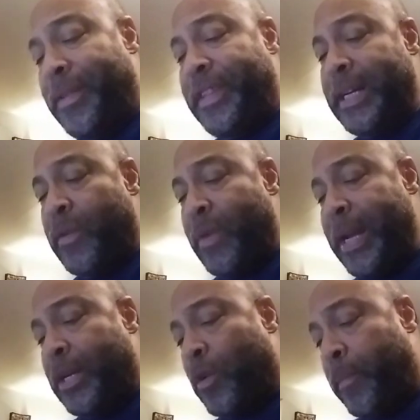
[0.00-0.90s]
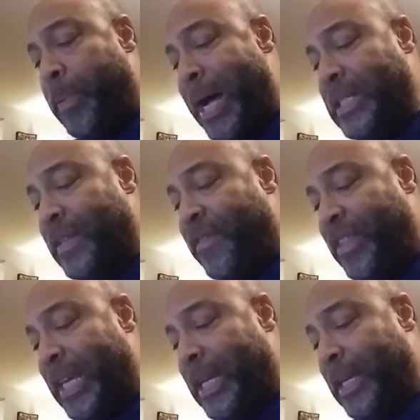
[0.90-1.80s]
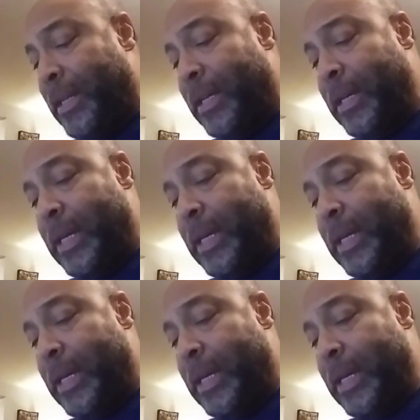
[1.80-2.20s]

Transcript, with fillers: theoretical, positive thinking